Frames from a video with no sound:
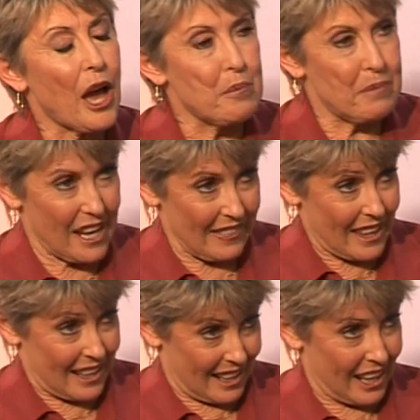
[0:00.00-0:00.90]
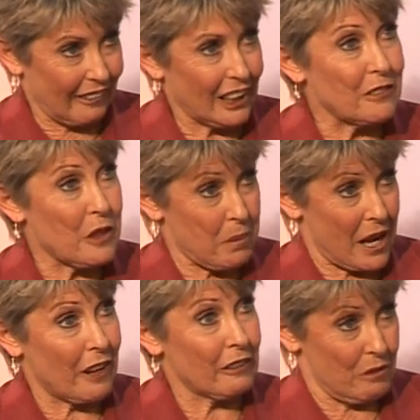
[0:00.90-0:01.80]
about that area of the
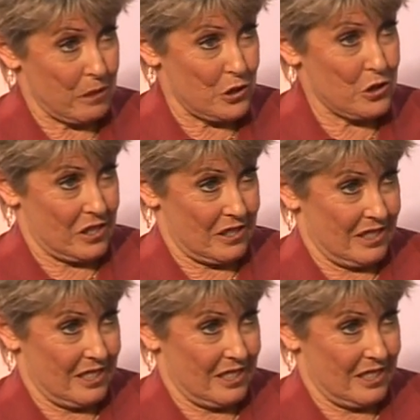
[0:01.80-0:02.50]
power of emotion?